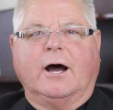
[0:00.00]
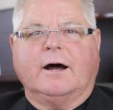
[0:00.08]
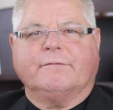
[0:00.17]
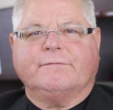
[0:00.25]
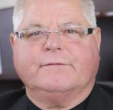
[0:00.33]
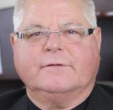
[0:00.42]

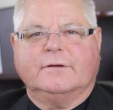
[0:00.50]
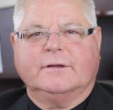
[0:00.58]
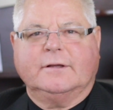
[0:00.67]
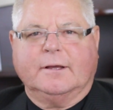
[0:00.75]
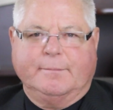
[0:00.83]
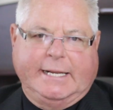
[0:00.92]
off
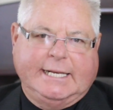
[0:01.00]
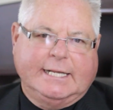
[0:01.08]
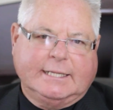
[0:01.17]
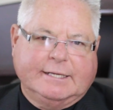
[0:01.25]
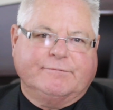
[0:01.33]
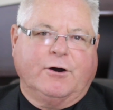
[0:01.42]

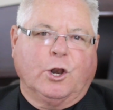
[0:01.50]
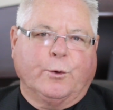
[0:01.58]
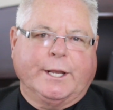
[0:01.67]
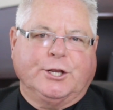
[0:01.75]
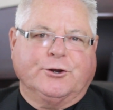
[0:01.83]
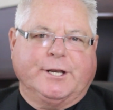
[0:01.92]
immediately
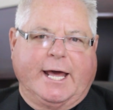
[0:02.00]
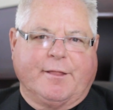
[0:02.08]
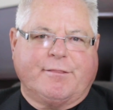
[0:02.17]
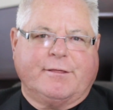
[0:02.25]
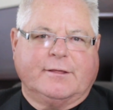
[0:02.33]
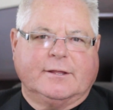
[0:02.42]
following your death.